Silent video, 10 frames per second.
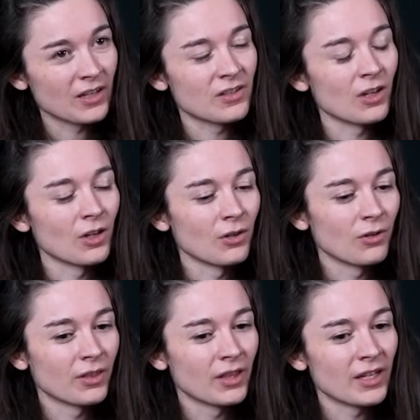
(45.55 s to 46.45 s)
So
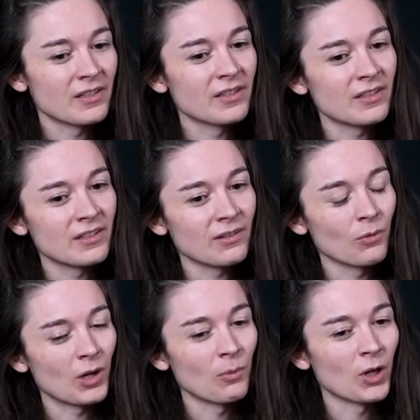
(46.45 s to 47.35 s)

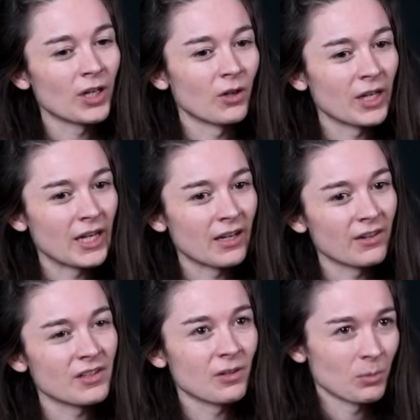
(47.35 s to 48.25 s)
what I'm working on here
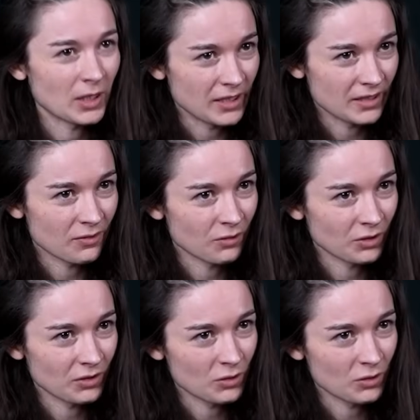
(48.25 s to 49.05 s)
is a completely different